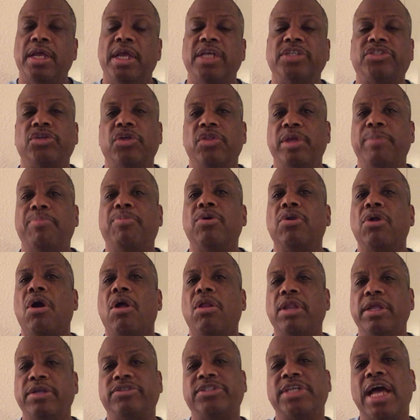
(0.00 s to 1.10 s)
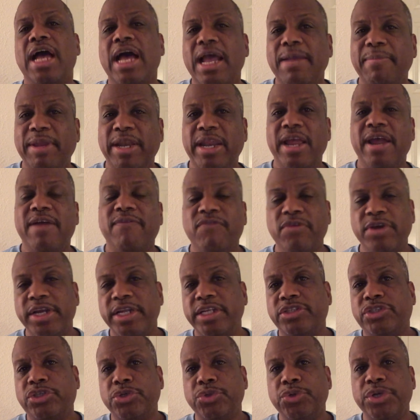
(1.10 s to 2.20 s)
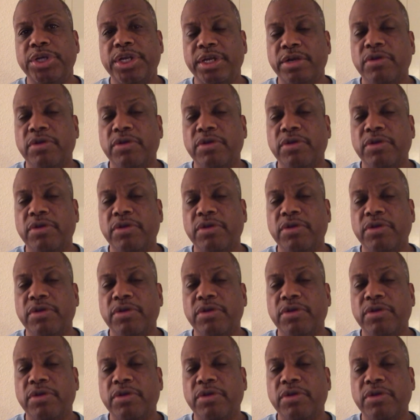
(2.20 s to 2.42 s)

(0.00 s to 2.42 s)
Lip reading: And so they put all their time and effort into it.